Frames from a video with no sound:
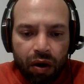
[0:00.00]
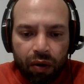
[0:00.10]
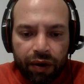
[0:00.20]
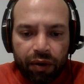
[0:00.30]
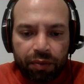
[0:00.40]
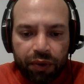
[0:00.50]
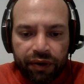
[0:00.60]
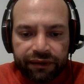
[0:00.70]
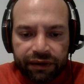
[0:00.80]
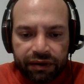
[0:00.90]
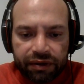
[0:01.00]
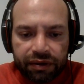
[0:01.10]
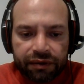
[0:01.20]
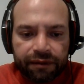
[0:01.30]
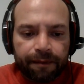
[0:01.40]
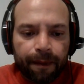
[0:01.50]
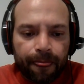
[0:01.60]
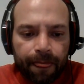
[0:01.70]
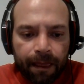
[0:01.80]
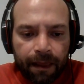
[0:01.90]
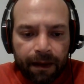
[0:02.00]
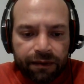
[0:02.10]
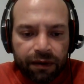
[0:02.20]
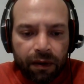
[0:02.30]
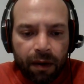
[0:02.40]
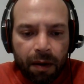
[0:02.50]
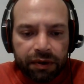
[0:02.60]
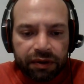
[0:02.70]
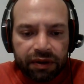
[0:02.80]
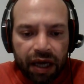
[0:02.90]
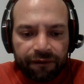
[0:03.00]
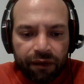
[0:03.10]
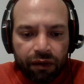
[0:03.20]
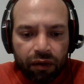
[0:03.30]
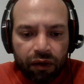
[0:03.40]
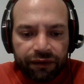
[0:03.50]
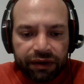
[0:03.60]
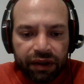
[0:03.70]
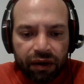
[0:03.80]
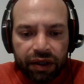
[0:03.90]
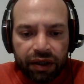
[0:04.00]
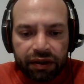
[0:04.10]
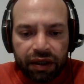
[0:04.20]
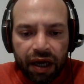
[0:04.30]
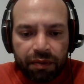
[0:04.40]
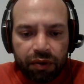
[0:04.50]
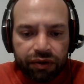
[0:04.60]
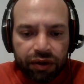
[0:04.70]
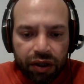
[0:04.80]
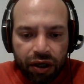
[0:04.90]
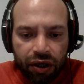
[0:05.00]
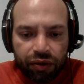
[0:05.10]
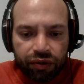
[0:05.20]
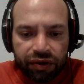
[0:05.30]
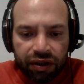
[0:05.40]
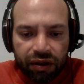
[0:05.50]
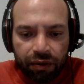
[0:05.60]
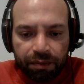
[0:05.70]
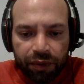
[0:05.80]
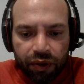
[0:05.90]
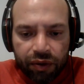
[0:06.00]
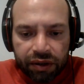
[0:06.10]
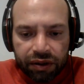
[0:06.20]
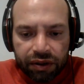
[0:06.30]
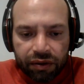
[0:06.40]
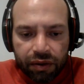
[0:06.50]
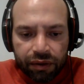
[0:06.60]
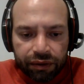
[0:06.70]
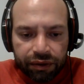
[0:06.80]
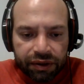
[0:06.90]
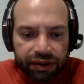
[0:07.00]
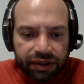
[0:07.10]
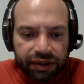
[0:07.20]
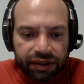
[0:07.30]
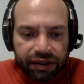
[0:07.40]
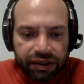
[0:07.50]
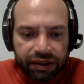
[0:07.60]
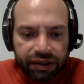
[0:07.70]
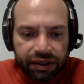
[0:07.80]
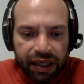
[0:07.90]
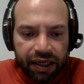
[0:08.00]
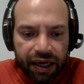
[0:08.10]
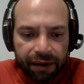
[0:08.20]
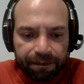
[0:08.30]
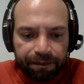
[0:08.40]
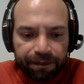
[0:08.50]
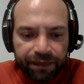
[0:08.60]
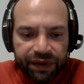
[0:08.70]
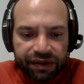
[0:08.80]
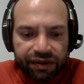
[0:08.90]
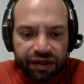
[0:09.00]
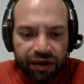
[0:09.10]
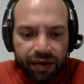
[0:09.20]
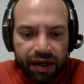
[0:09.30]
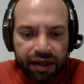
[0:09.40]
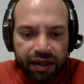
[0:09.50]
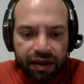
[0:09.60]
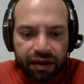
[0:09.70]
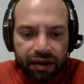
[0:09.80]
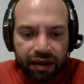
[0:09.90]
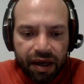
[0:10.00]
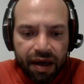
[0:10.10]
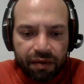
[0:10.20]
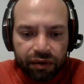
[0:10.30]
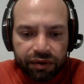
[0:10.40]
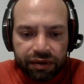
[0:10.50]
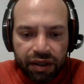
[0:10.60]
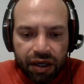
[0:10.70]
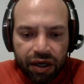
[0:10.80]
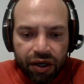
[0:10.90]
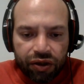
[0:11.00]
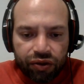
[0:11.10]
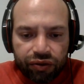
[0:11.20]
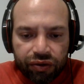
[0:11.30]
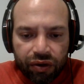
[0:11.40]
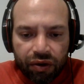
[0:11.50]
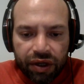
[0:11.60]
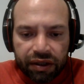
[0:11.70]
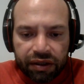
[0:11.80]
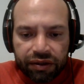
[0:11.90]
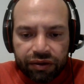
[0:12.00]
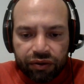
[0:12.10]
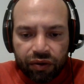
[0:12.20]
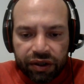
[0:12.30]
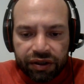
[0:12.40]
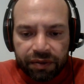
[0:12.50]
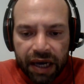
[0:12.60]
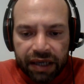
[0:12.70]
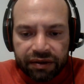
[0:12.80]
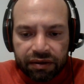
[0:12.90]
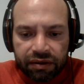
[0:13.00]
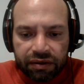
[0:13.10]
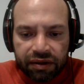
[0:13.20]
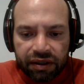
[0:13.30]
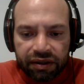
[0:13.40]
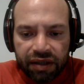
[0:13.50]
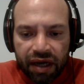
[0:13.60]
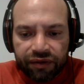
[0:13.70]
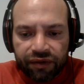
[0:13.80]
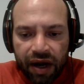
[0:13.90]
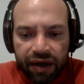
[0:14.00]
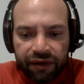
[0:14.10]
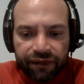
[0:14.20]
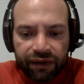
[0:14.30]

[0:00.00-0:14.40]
of a computer system. Some common types of interconnect cables used in computers include SATA, serial cables, used to connect storage devices such as hard drives